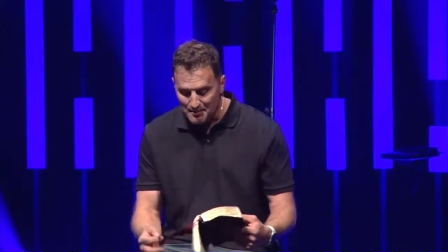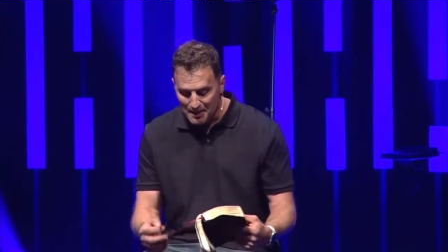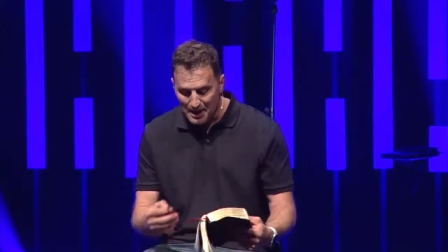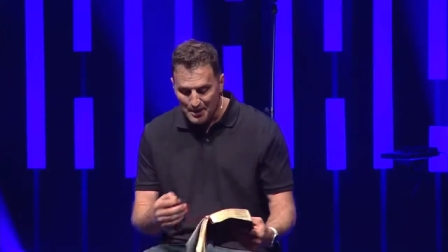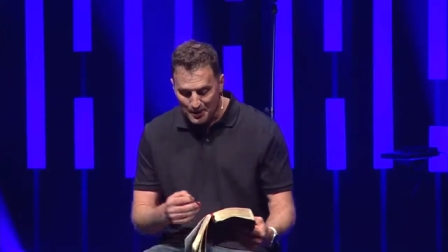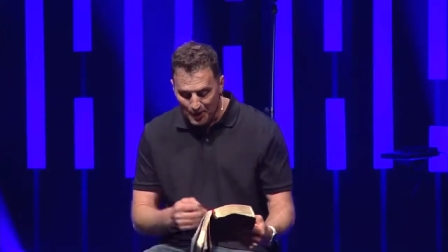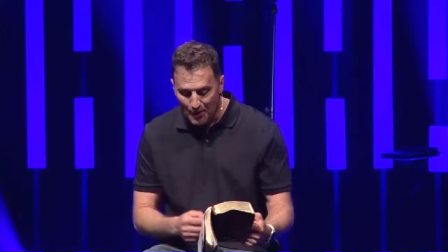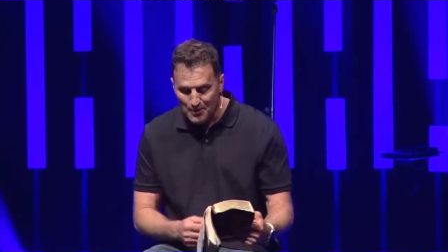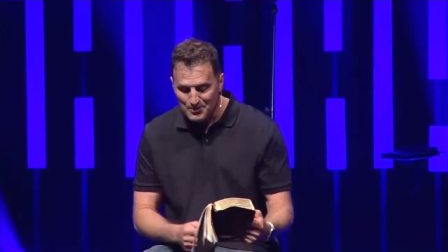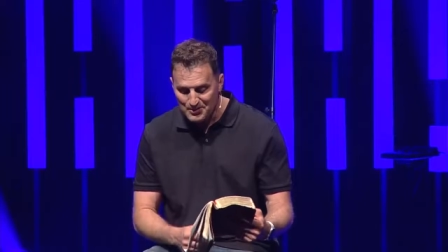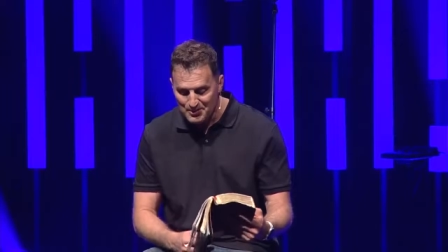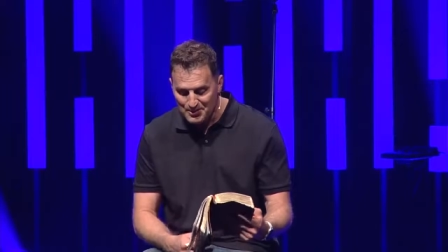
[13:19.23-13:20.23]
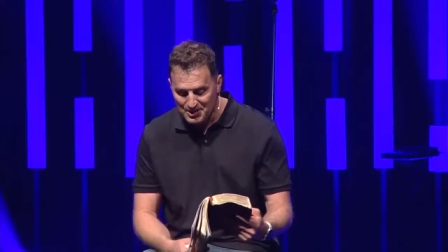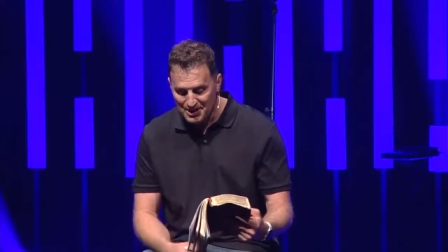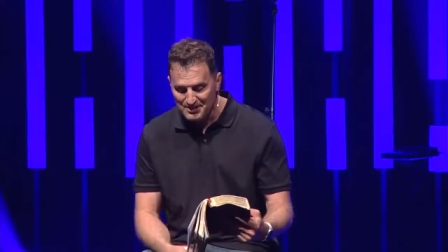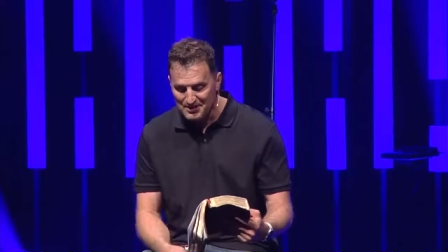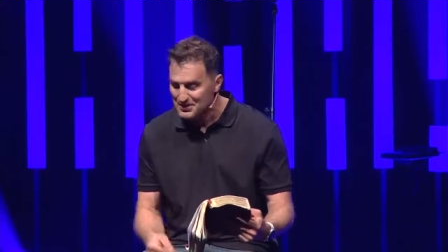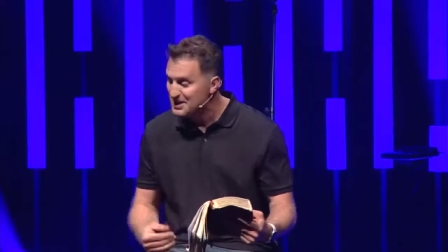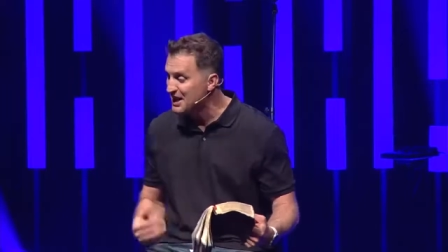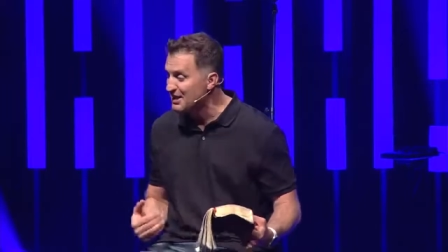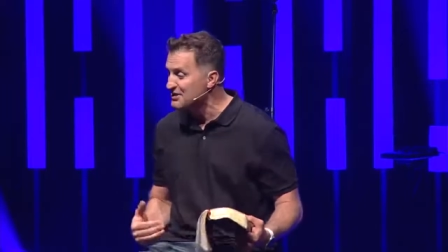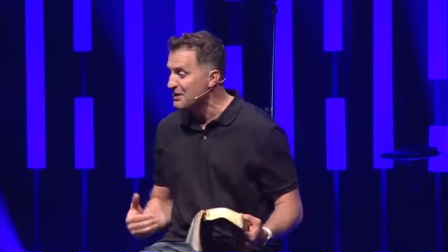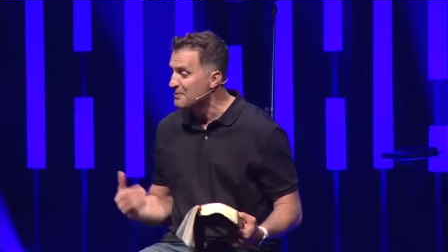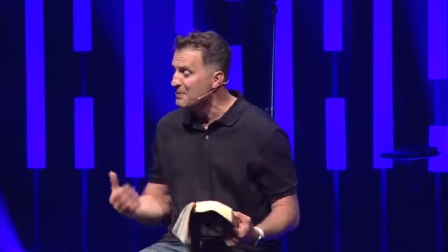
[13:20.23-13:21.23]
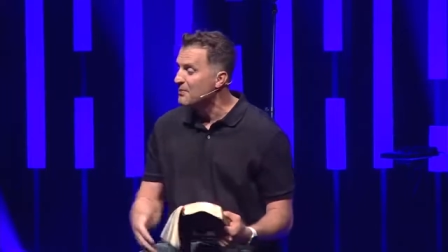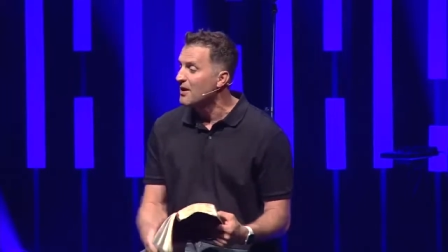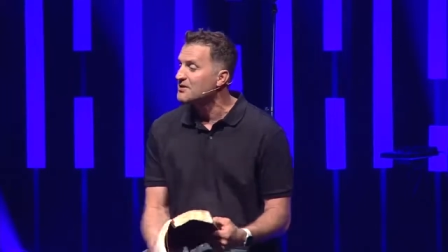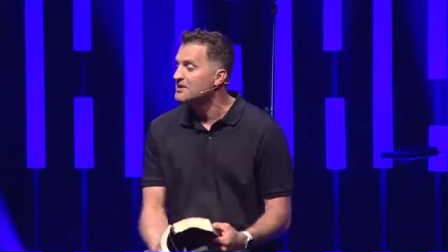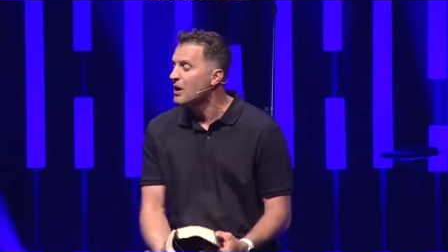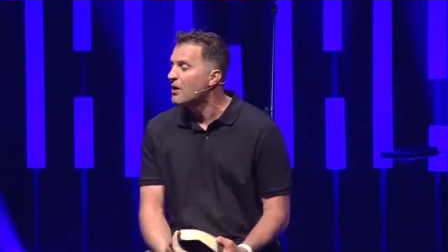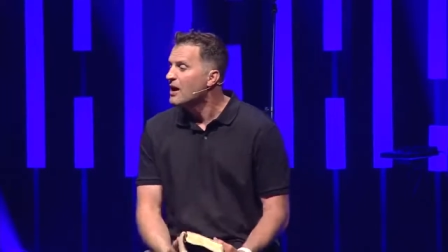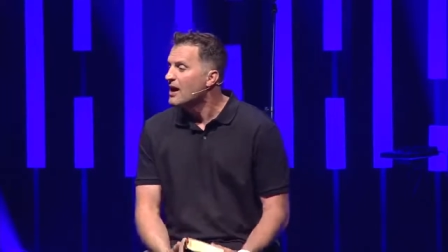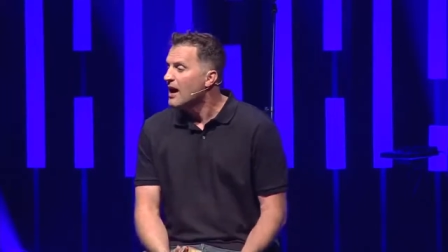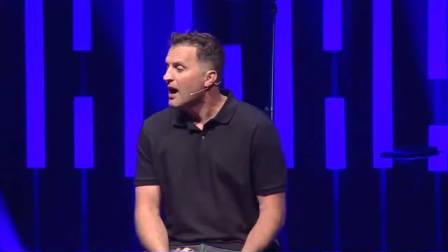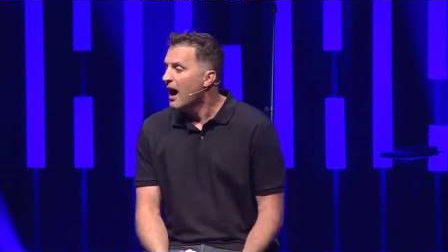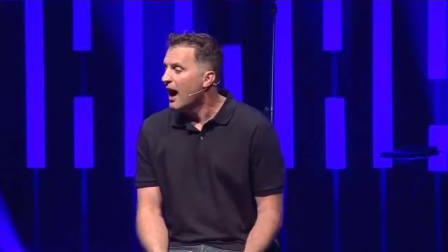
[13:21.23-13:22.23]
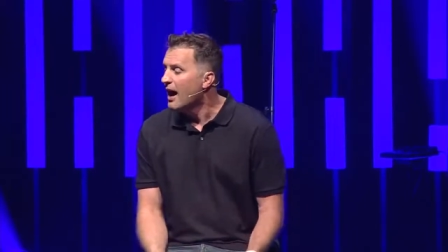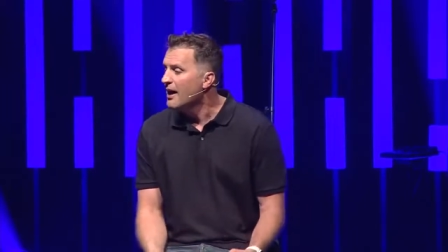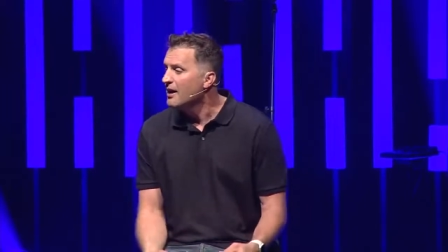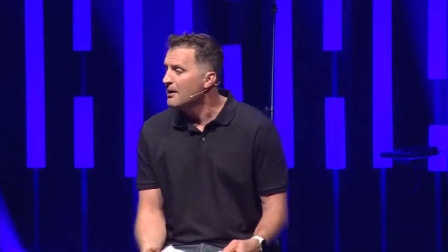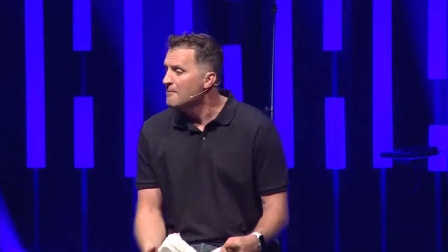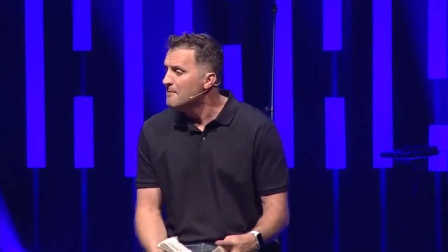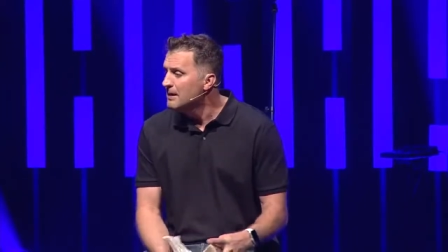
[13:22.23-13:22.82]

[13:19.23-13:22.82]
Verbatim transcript: up and goes to Jesus. He gets up and runs. Now, I um